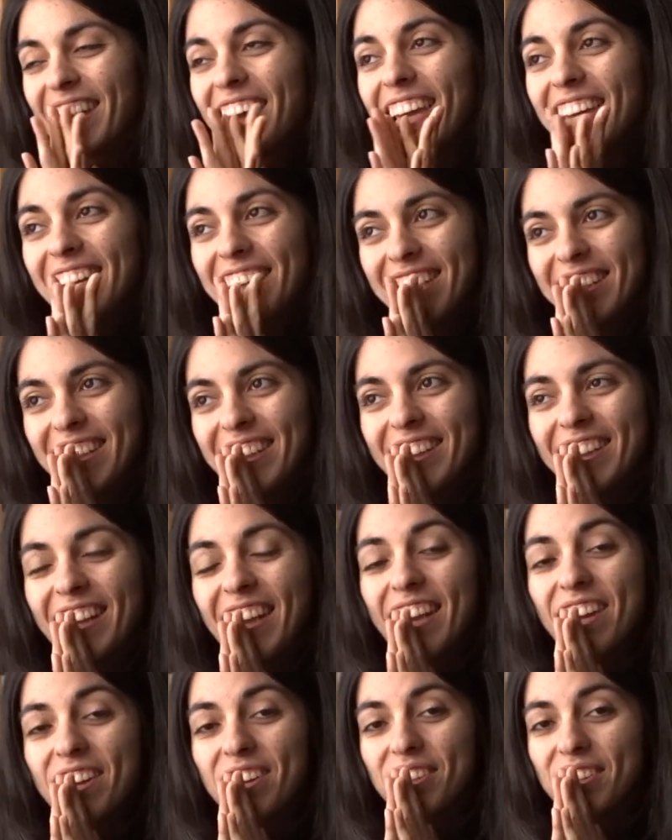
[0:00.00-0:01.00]
And
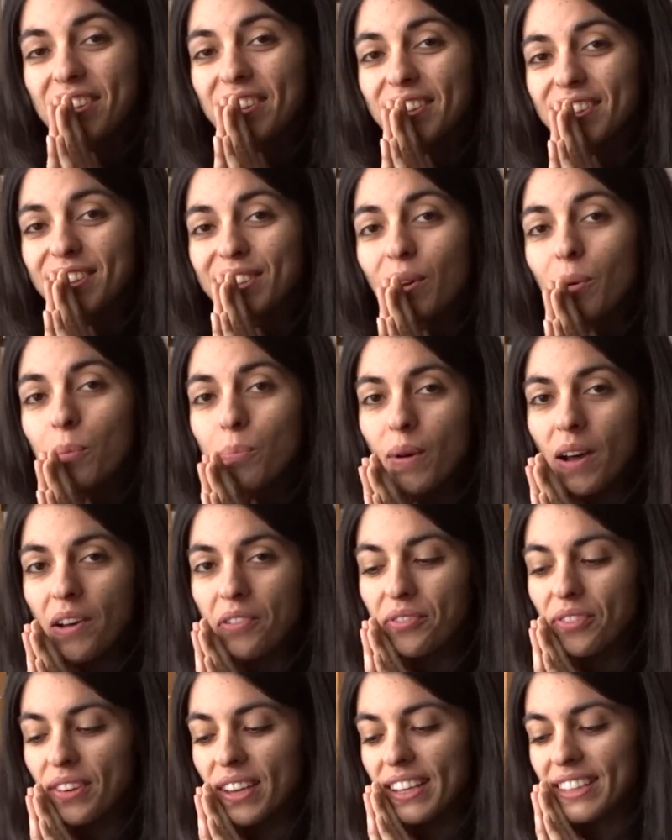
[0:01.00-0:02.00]
they are so
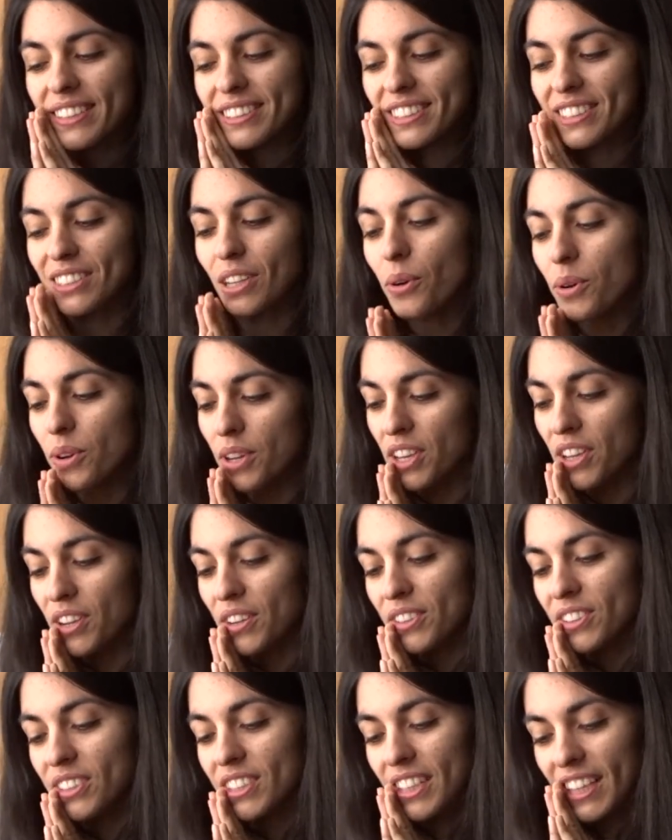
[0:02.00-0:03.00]
puffy, so
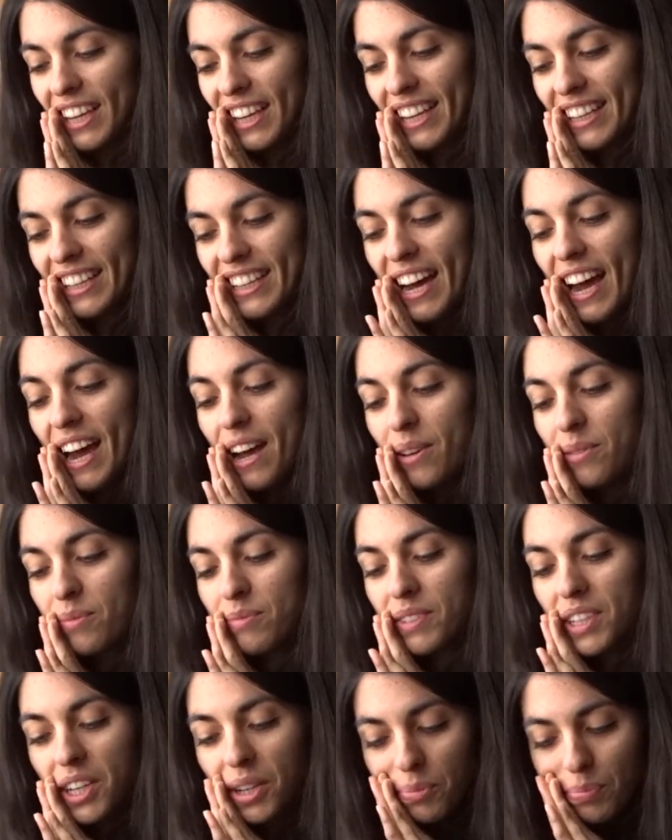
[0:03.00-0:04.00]
cute, and
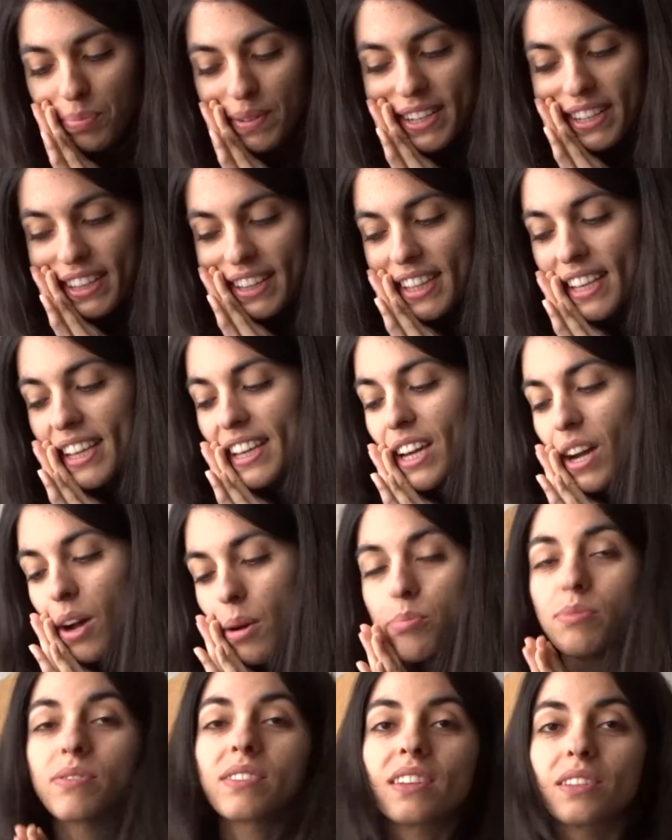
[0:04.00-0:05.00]
I'm completely
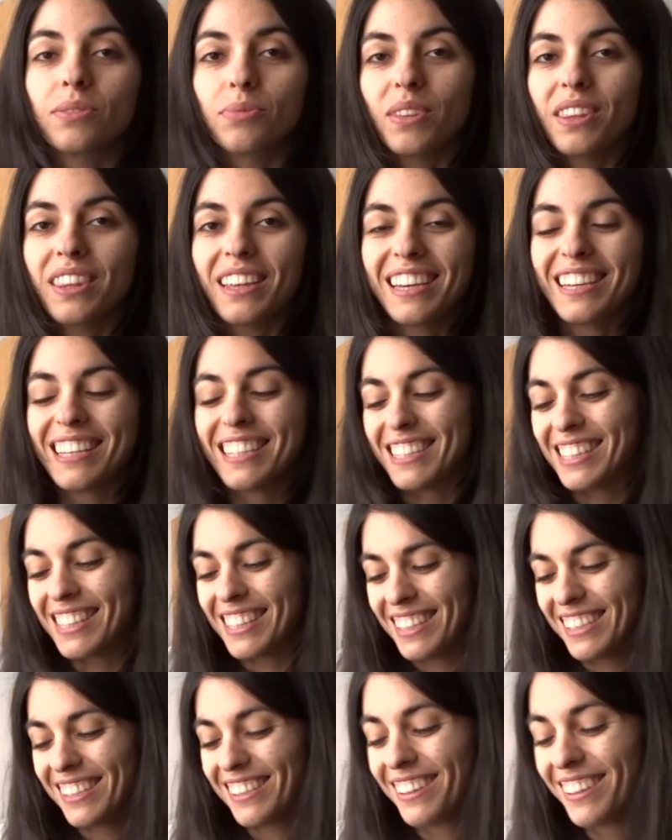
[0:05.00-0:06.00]
obsessed with
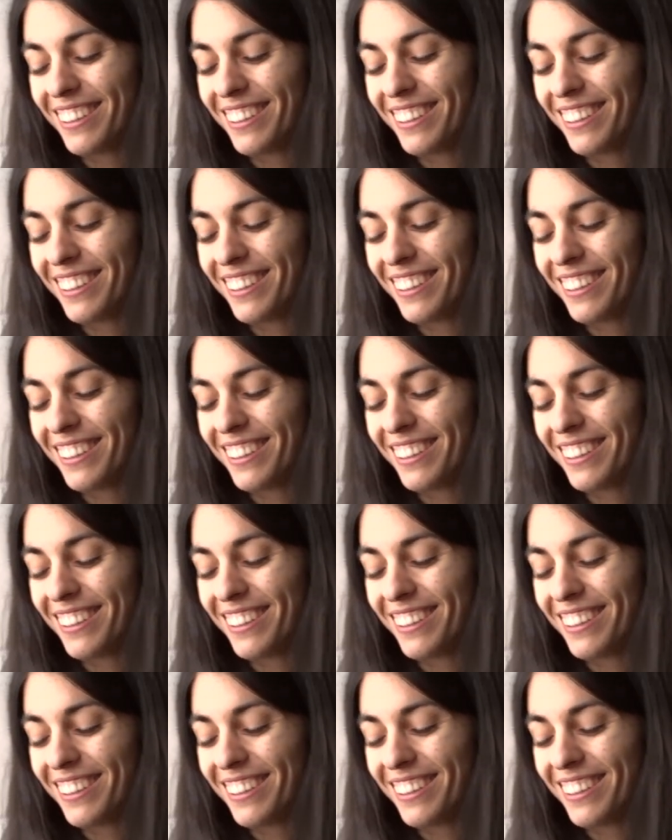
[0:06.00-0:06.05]
this.